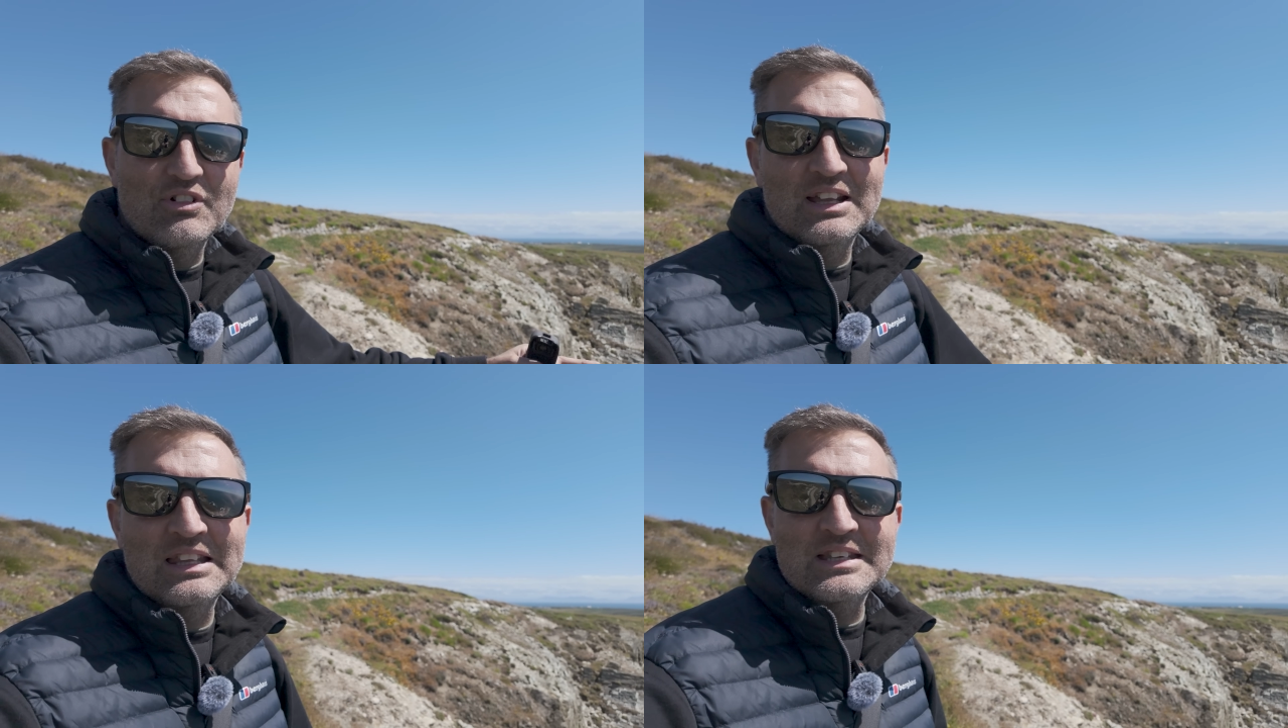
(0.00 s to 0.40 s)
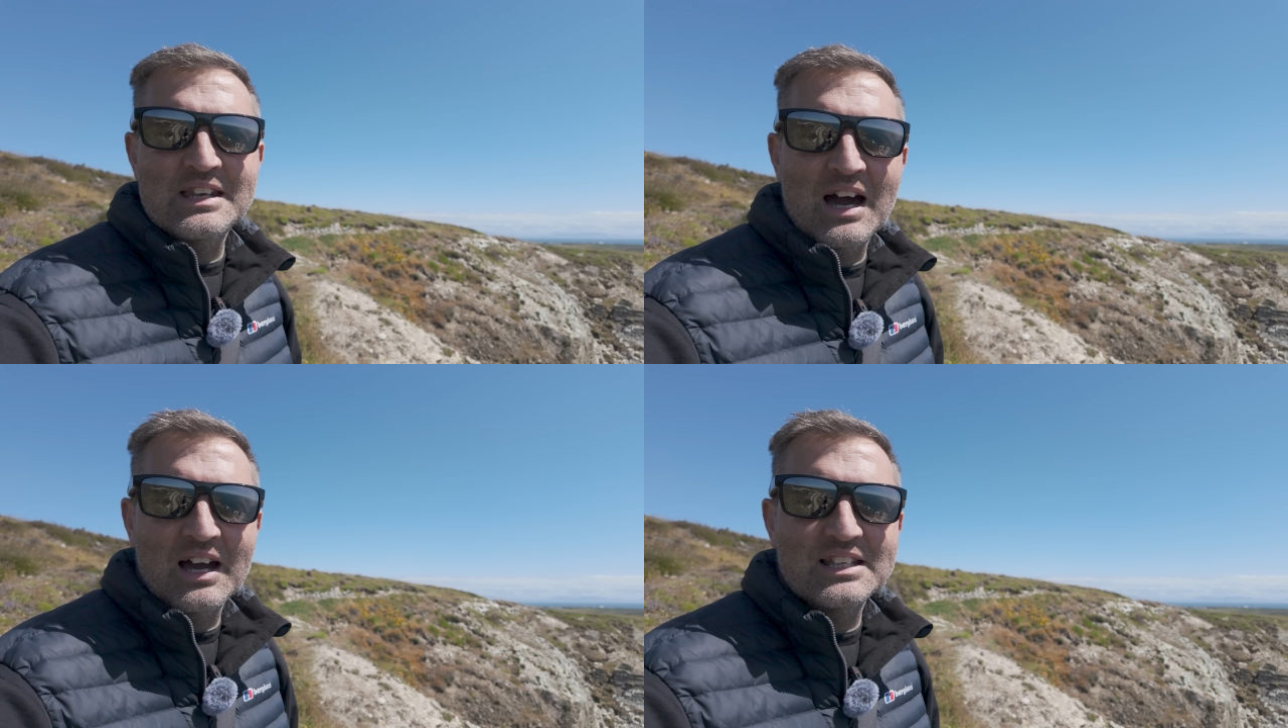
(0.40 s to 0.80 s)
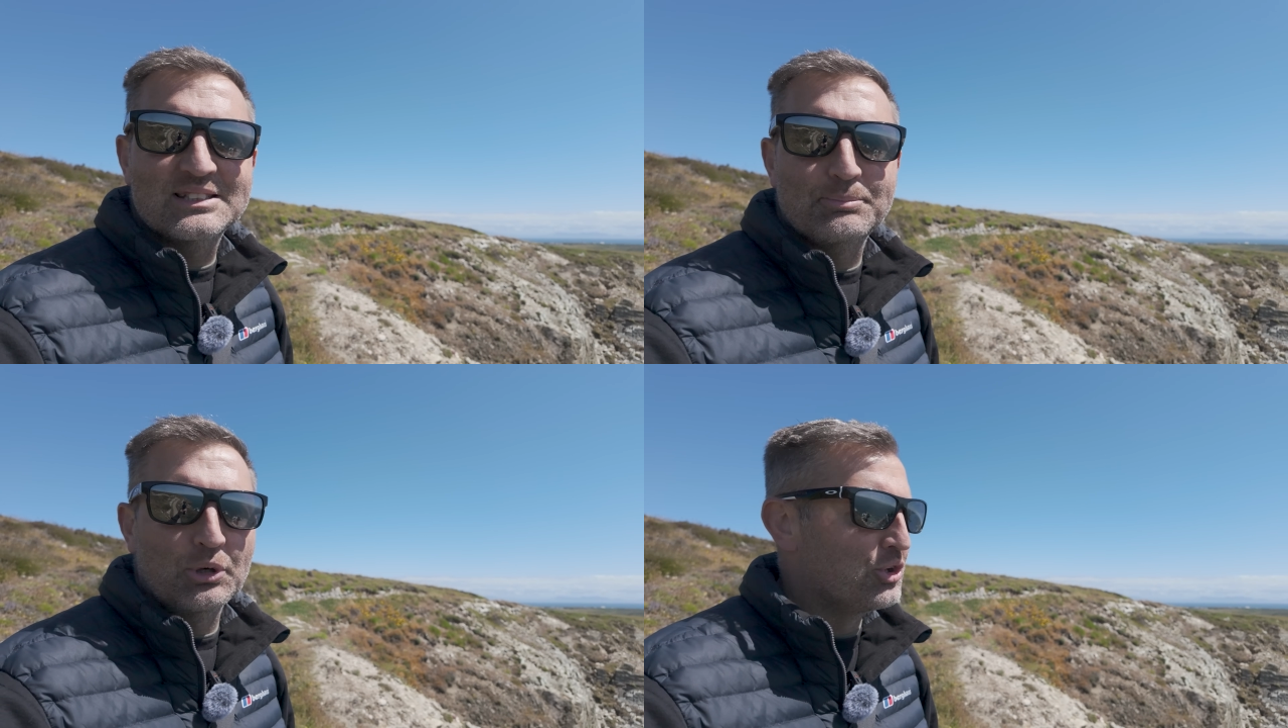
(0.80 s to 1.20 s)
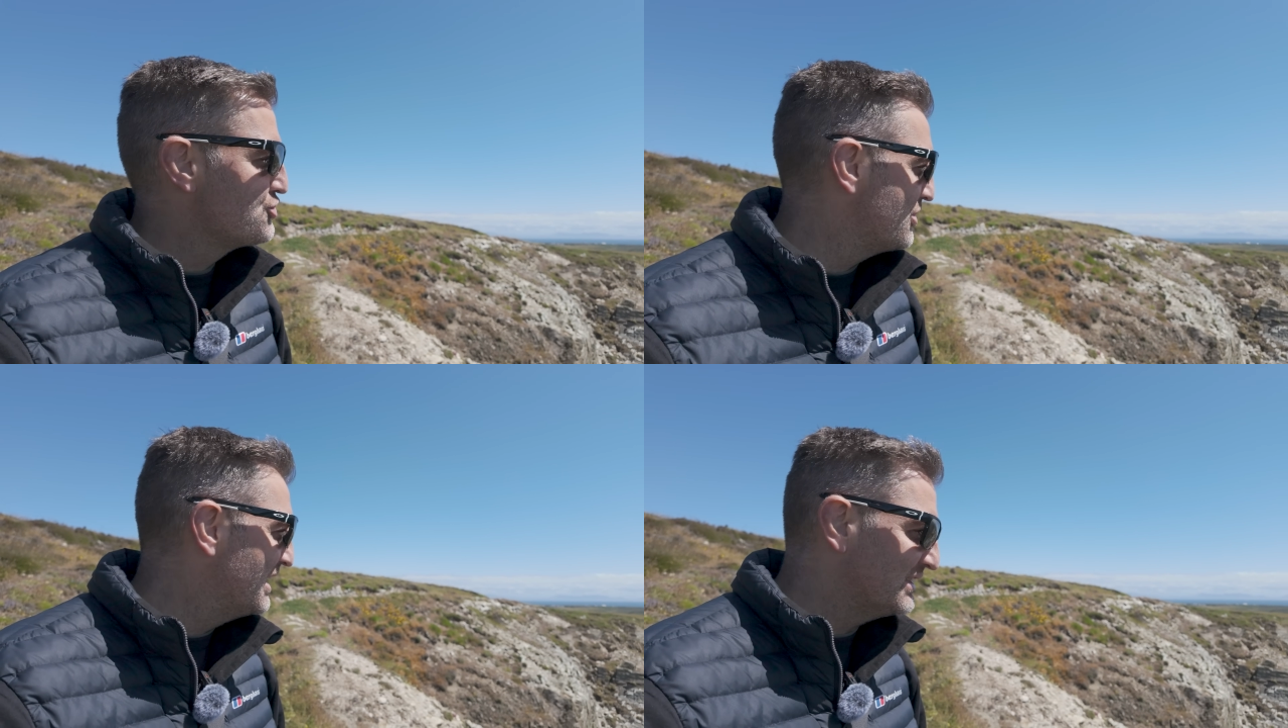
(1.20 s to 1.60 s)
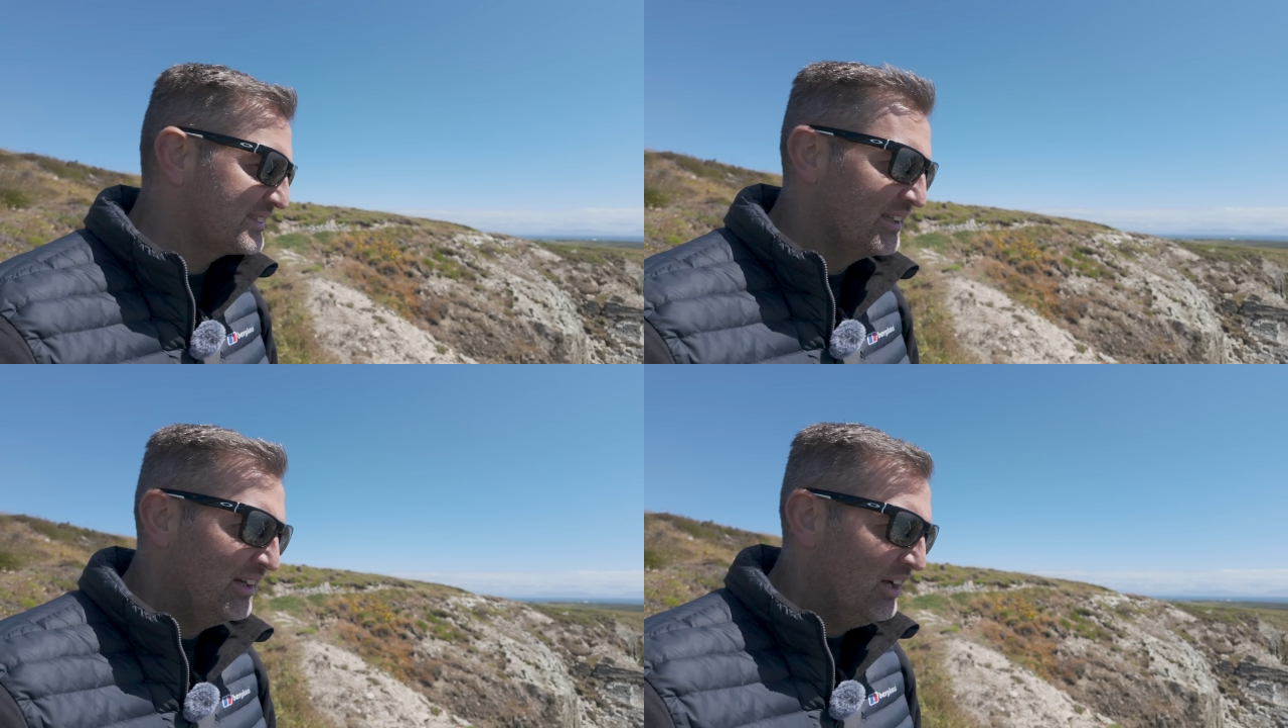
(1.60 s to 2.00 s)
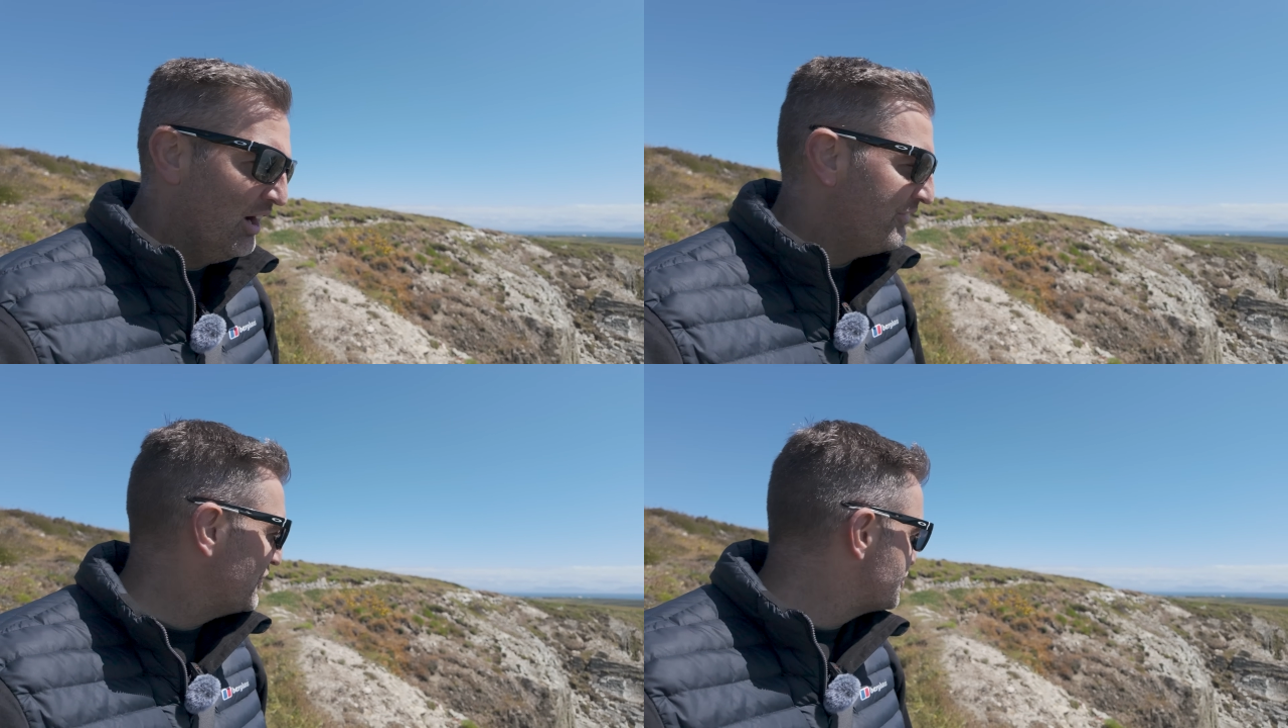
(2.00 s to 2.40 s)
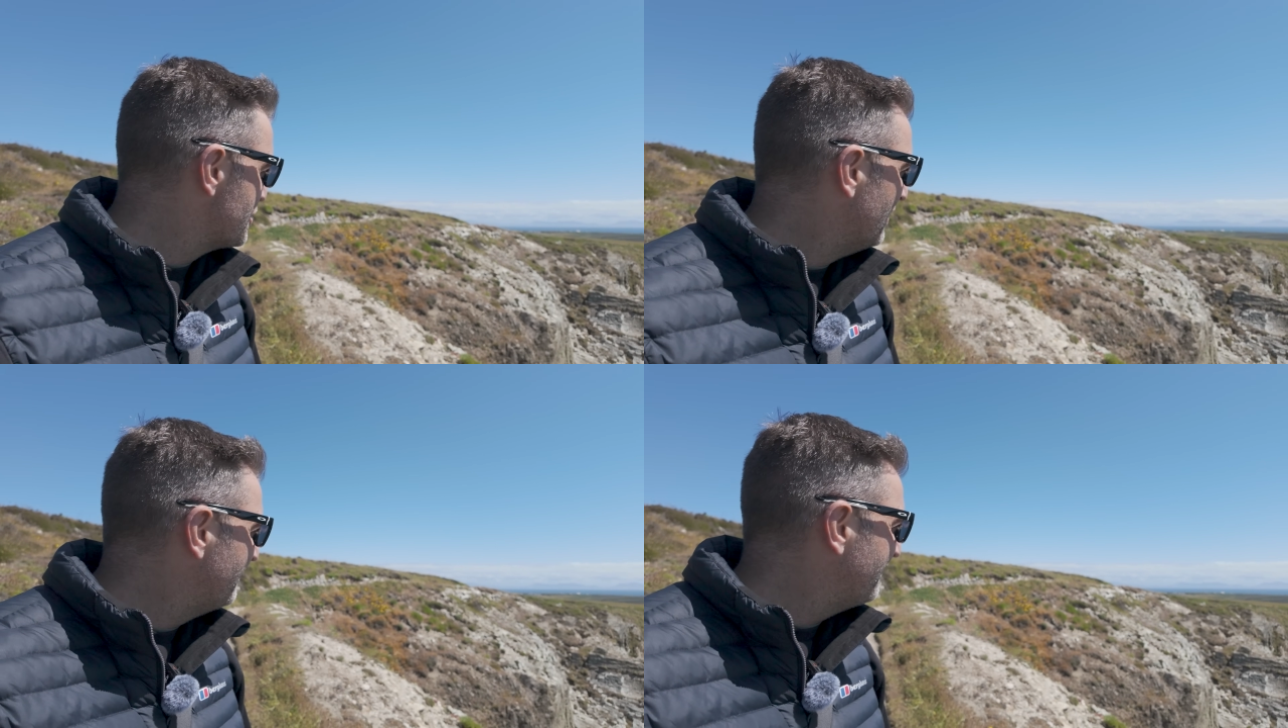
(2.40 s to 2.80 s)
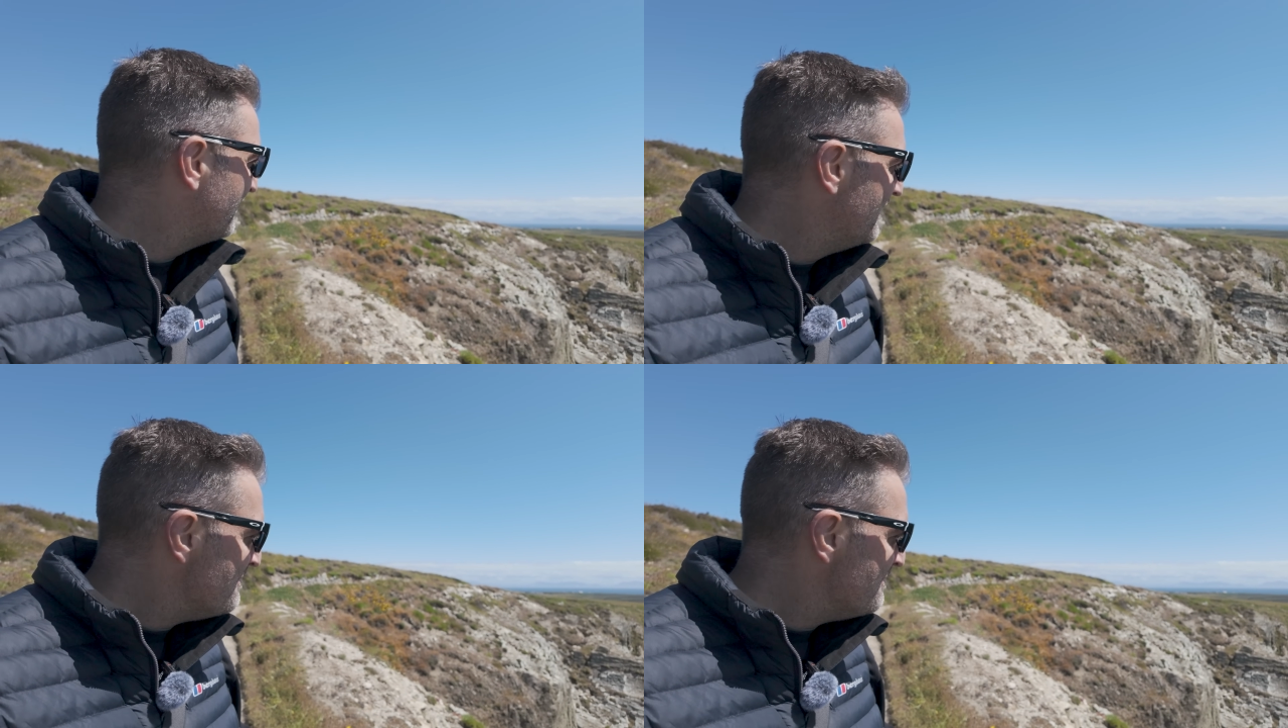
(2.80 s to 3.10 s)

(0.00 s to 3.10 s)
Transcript: really nice portraits of the chough